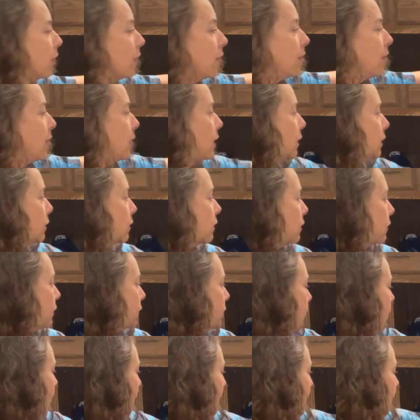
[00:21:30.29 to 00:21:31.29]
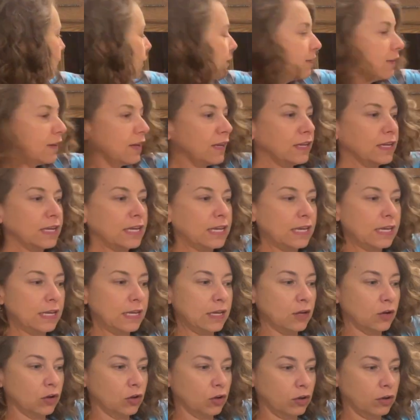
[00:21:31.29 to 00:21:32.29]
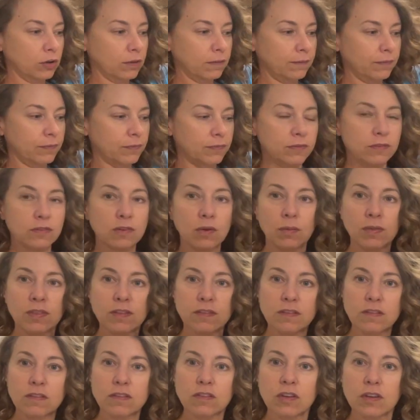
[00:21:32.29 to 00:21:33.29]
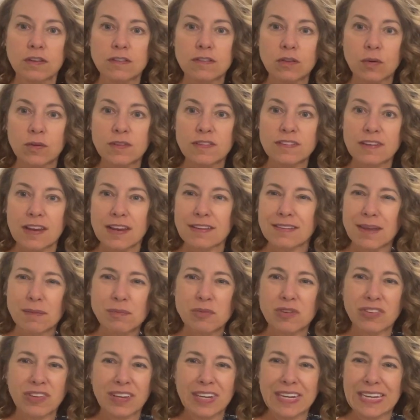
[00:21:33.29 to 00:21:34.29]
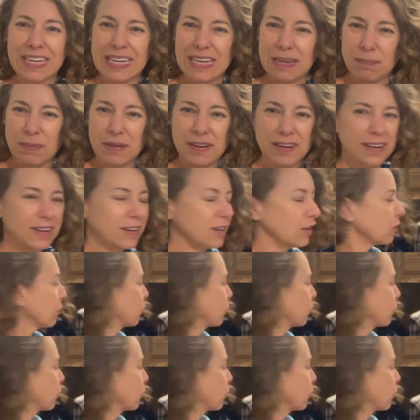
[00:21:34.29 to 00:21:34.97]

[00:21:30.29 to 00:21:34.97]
this stays in here. So this is good. So it stays, I'm just gonna keep it in here